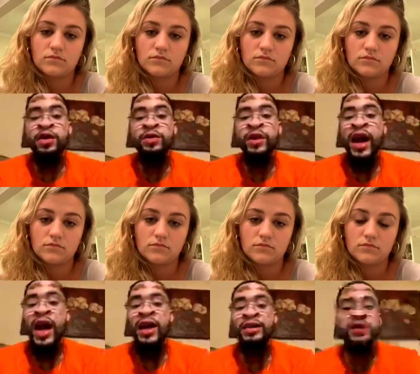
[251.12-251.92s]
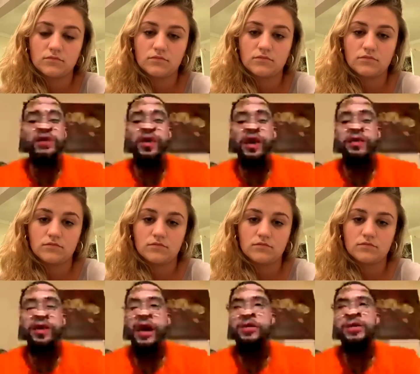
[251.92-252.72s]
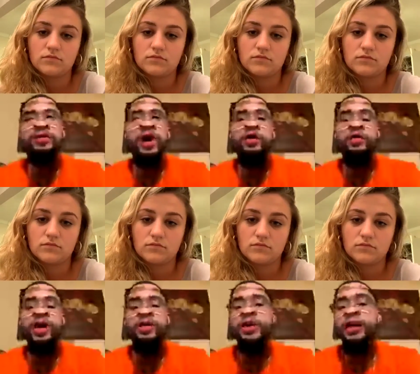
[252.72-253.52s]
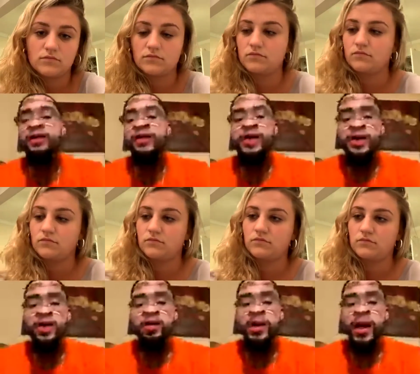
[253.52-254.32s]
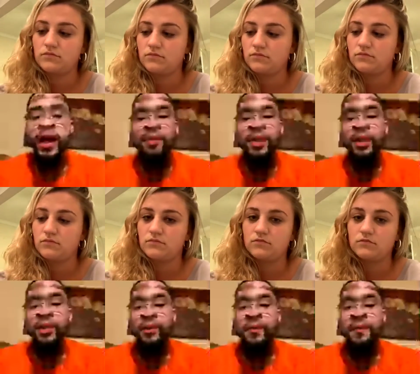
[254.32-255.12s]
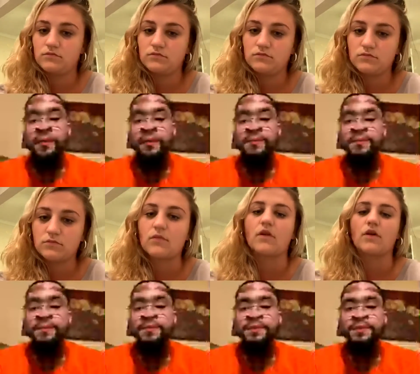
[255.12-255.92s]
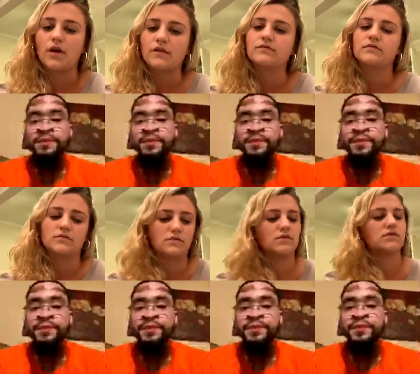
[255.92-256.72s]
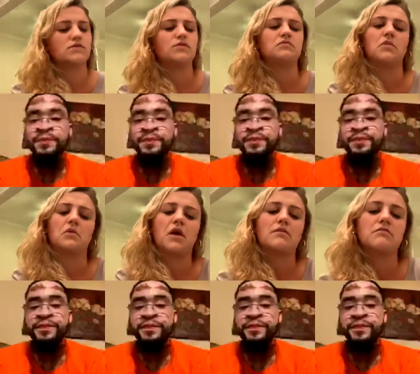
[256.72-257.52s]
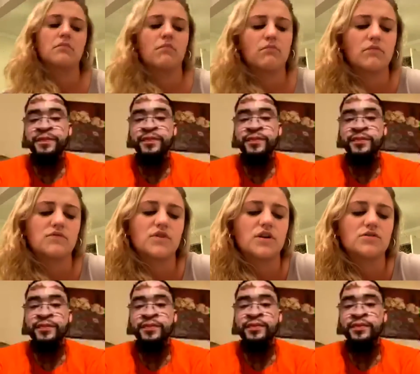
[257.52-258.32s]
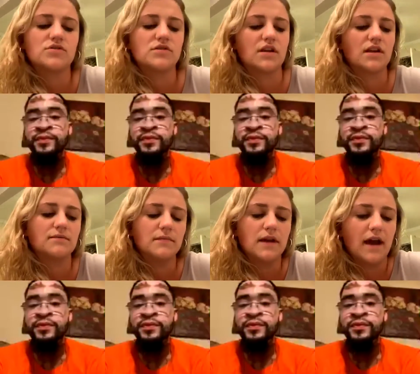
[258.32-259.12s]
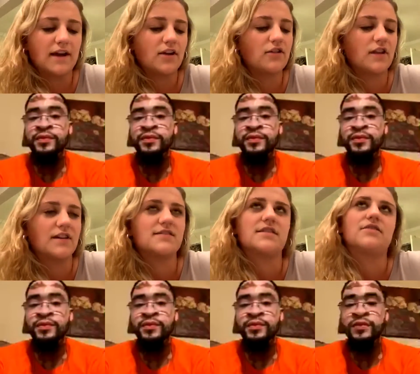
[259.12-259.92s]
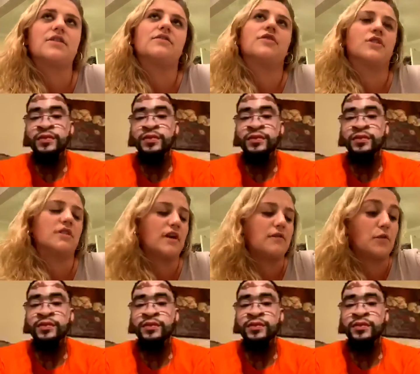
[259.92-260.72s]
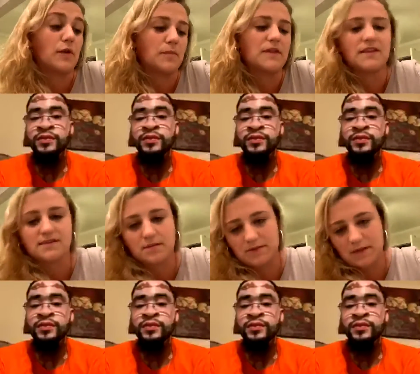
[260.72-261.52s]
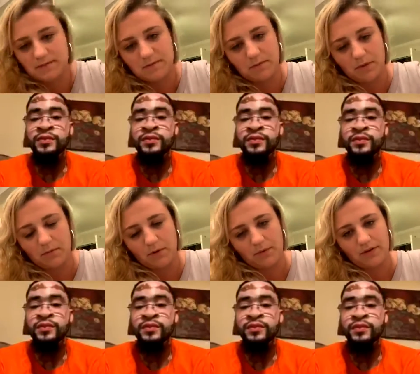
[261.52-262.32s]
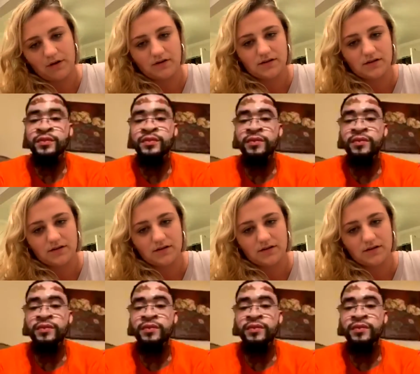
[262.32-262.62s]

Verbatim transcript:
Speaker 1: But I actually developed it. I was about maybe 11 years old when I got mine. Okay.
Speaker 2: Okay. Very interesting. I know that it's different for everyone, but then sometimes people are born with it also.